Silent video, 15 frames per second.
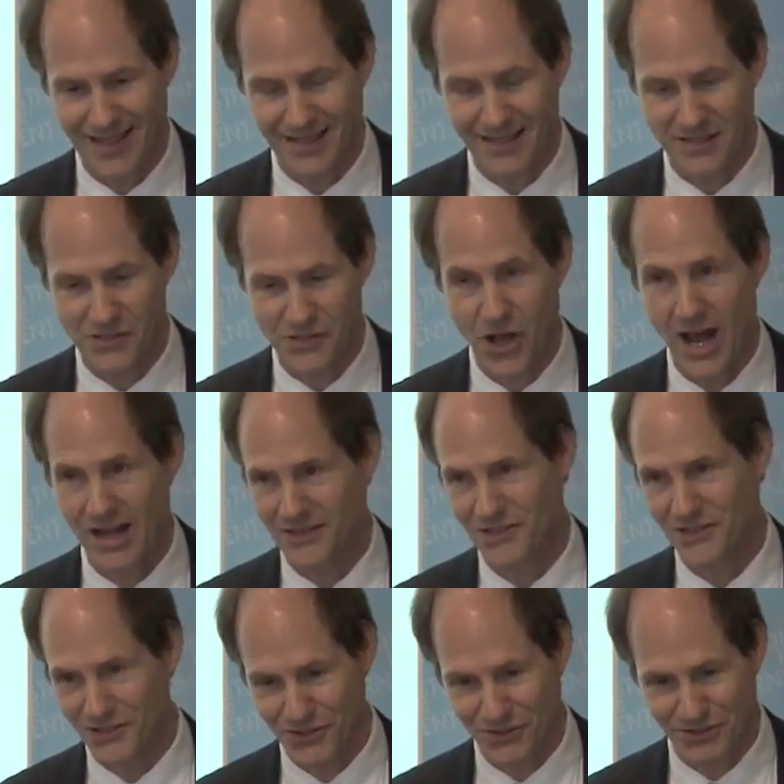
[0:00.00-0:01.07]
his
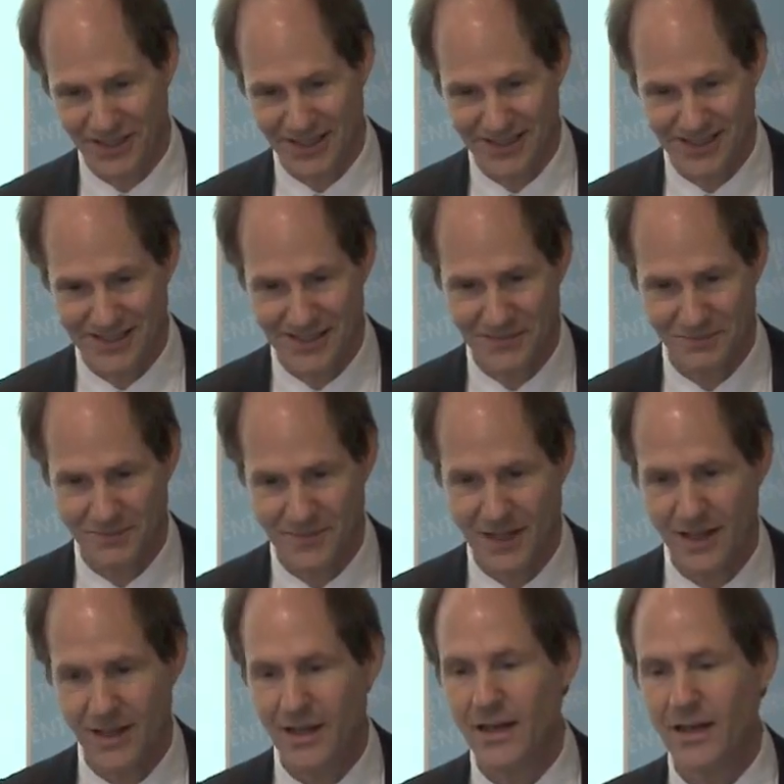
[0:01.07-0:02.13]
not-to-do list.
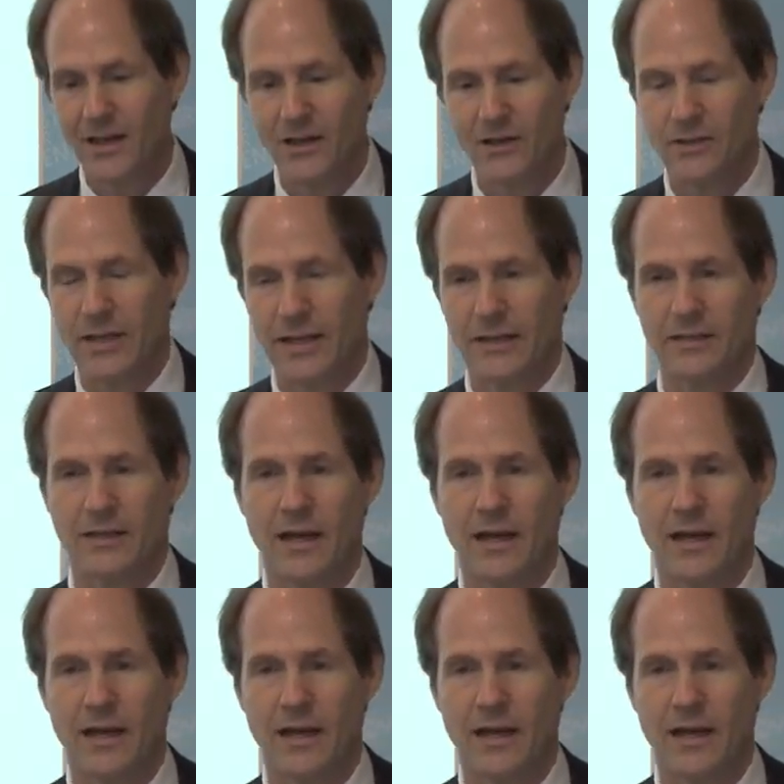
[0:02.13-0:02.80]
Okay,